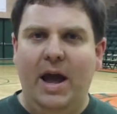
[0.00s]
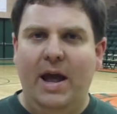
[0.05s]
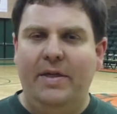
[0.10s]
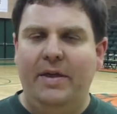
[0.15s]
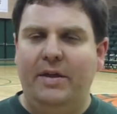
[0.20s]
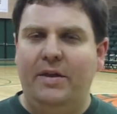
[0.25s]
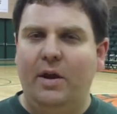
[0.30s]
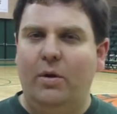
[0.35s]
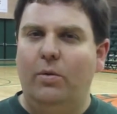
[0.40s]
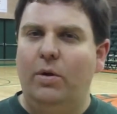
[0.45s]
I
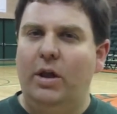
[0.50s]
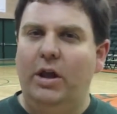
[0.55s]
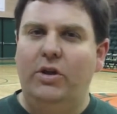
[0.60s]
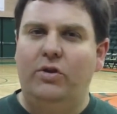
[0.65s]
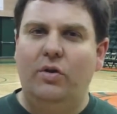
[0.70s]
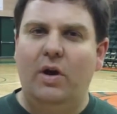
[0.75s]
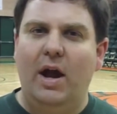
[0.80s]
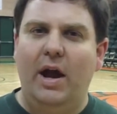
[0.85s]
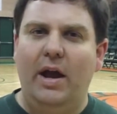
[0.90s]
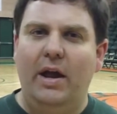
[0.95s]
think they're really
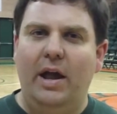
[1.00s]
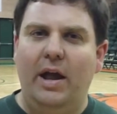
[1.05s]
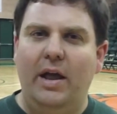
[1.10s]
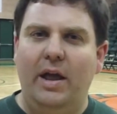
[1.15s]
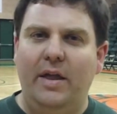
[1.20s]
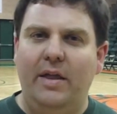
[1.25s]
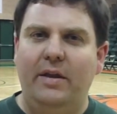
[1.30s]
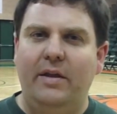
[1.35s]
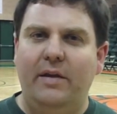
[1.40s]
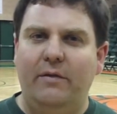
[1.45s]
trying.
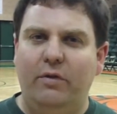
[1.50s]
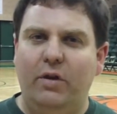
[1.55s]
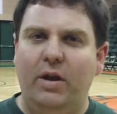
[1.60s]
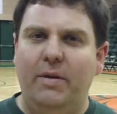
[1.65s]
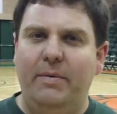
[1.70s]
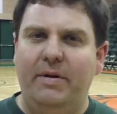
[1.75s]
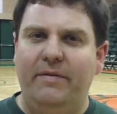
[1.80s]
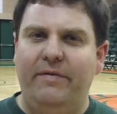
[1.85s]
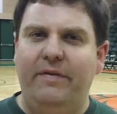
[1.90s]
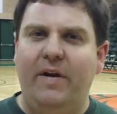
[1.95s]
I think they've
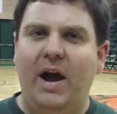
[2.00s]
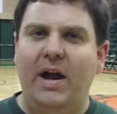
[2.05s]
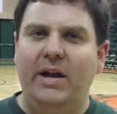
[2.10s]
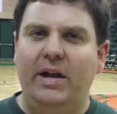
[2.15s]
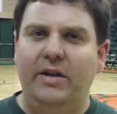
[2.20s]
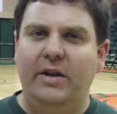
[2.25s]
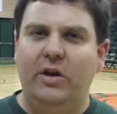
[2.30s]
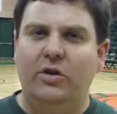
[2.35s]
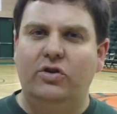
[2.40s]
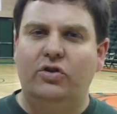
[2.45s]
really been
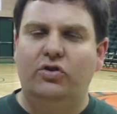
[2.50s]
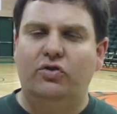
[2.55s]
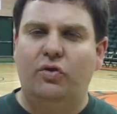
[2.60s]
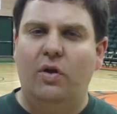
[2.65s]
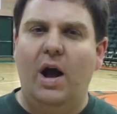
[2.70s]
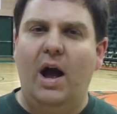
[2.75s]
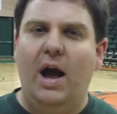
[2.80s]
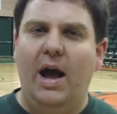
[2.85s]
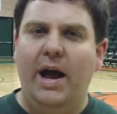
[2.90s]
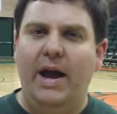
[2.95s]
finding their
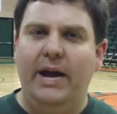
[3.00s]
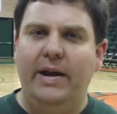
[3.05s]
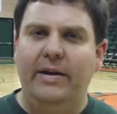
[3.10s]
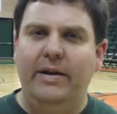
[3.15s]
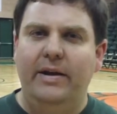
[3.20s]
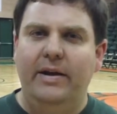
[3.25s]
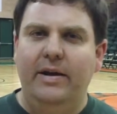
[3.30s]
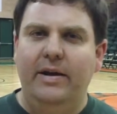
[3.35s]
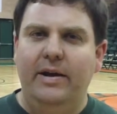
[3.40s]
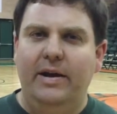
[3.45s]
stride
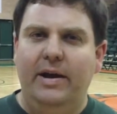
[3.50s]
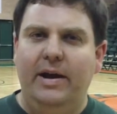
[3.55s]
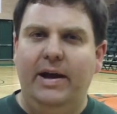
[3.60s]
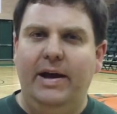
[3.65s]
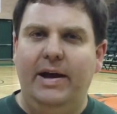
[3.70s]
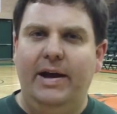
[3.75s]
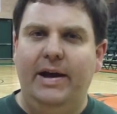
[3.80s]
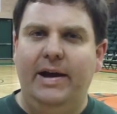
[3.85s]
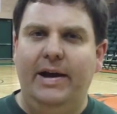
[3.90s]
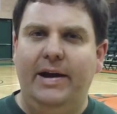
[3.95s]

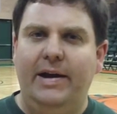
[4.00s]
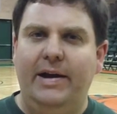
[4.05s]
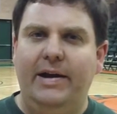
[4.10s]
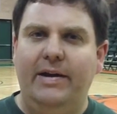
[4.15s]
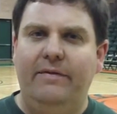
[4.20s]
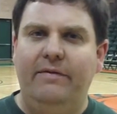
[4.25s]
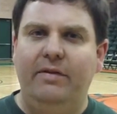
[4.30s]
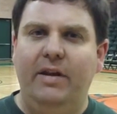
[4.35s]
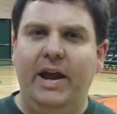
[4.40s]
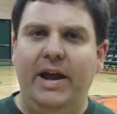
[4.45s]

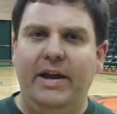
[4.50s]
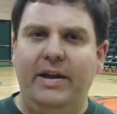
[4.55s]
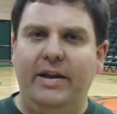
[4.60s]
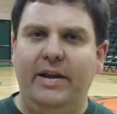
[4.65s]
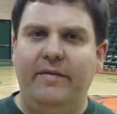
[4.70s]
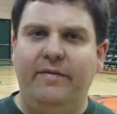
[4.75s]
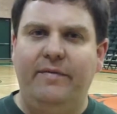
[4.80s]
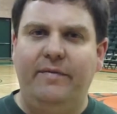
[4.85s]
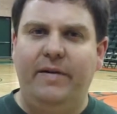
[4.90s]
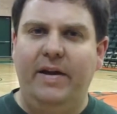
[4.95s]
of late.
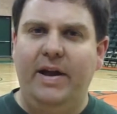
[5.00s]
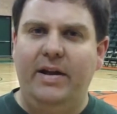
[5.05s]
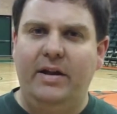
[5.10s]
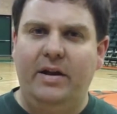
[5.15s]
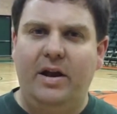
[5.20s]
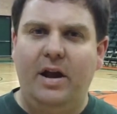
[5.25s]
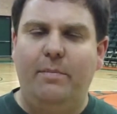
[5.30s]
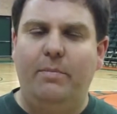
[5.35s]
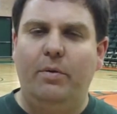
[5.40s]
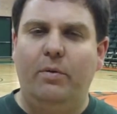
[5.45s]
They've had
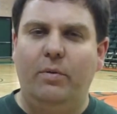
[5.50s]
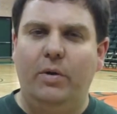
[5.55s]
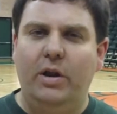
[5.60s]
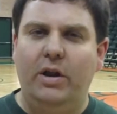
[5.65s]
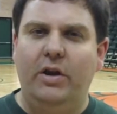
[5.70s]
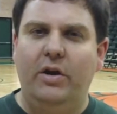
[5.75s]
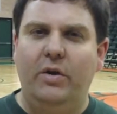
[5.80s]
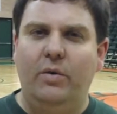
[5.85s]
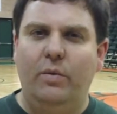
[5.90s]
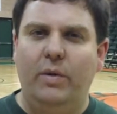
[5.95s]
a couple
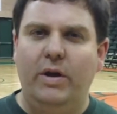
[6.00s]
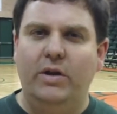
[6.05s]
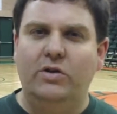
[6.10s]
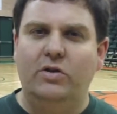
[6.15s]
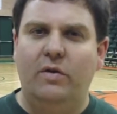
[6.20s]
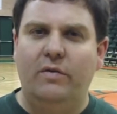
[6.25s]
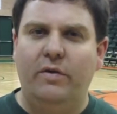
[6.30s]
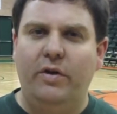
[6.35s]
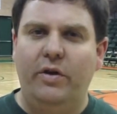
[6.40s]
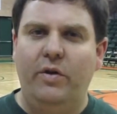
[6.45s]
really good
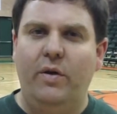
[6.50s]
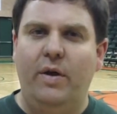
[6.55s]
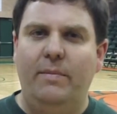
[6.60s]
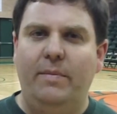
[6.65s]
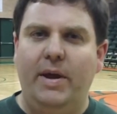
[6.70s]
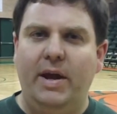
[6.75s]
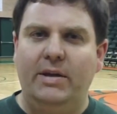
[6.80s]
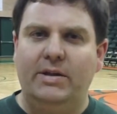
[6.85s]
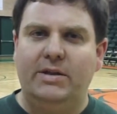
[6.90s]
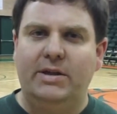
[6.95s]
wins over
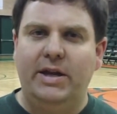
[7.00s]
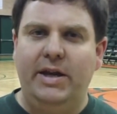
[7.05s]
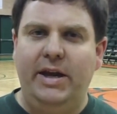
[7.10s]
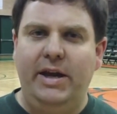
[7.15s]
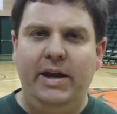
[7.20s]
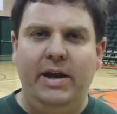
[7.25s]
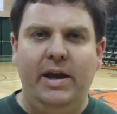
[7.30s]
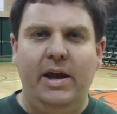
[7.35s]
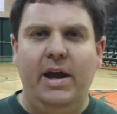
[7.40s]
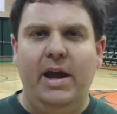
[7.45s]

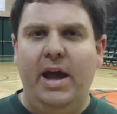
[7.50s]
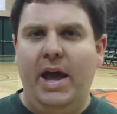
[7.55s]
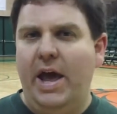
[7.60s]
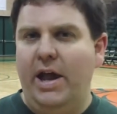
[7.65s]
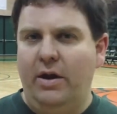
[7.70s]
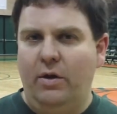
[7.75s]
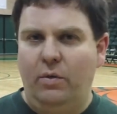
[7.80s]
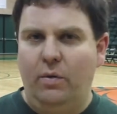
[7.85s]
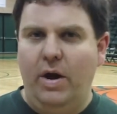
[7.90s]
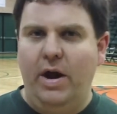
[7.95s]
UMKC.
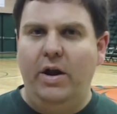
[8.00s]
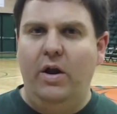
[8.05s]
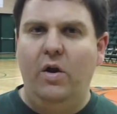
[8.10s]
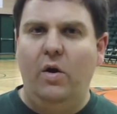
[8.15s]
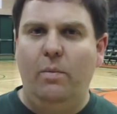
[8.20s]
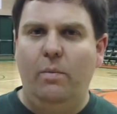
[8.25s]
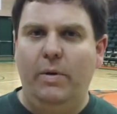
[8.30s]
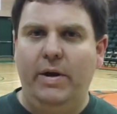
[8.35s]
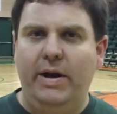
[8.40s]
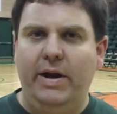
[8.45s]
Had a great
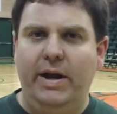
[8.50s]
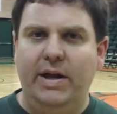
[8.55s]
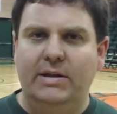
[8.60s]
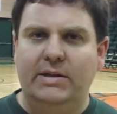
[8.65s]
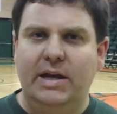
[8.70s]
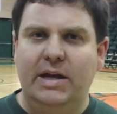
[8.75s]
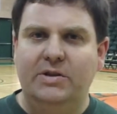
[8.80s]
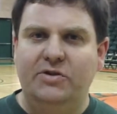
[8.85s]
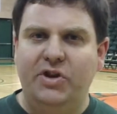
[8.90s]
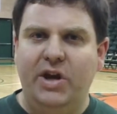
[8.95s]
home win
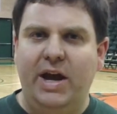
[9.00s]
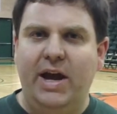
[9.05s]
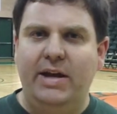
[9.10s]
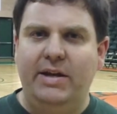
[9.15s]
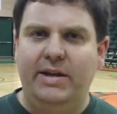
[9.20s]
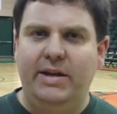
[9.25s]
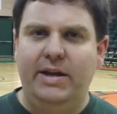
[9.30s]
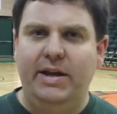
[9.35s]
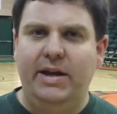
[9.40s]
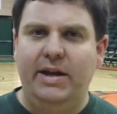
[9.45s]
against
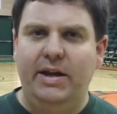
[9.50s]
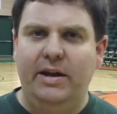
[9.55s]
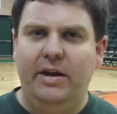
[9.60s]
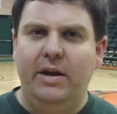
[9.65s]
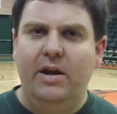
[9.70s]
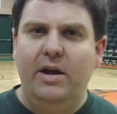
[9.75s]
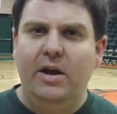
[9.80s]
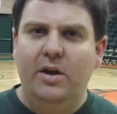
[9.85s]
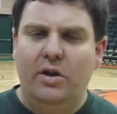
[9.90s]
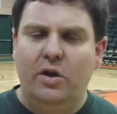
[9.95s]
NJIT, and
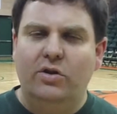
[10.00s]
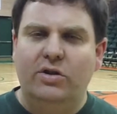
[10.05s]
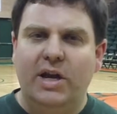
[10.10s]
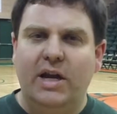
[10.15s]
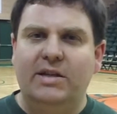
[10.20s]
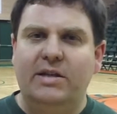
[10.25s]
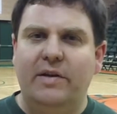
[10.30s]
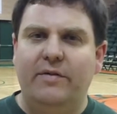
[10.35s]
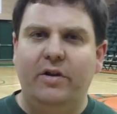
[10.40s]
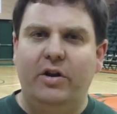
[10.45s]
those
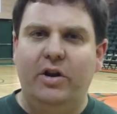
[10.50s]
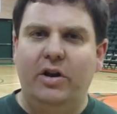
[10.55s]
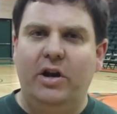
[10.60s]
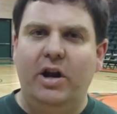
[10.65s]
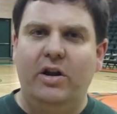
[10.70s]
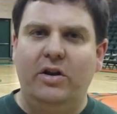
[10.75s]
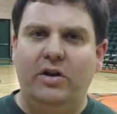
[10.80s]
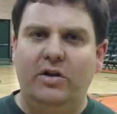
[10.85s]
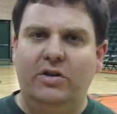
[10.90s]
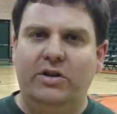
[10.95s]
guys have a good
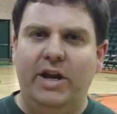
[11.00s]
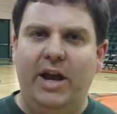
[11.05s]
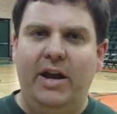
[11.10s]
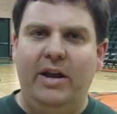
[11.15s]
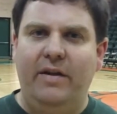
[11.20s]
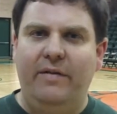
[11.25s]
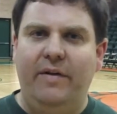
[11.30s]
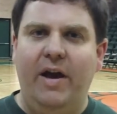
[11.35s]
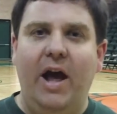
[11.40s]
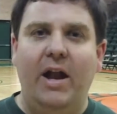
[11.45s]

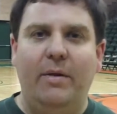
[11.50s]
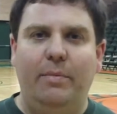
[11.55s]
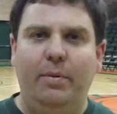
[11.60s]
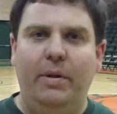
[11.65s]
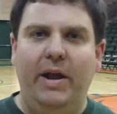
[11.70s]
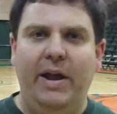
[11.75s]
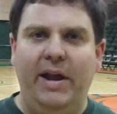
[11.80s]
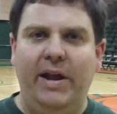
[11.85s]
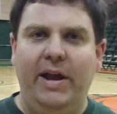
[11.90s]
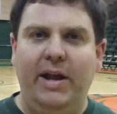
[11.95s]
understanding of how to
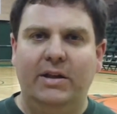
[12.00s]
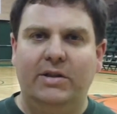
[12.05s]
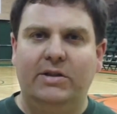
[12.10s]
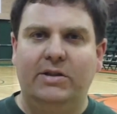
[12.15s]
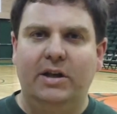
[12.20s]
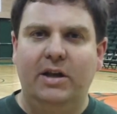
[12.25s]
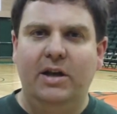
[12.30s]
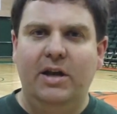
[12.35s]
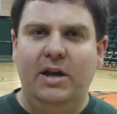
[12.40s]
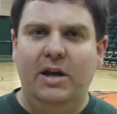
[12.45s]
play
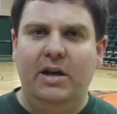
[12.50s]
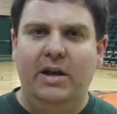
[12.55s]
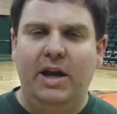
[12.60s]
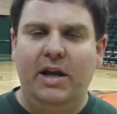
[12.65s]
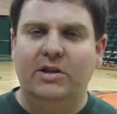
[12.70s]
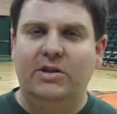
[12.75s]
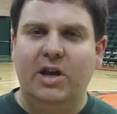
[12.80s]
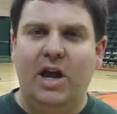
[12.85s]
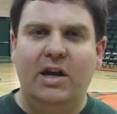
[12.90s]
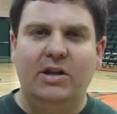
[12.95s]
against
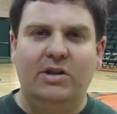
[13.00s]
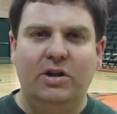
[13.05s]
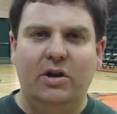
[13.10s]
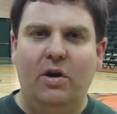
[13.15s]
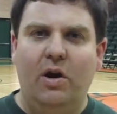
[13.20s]
us.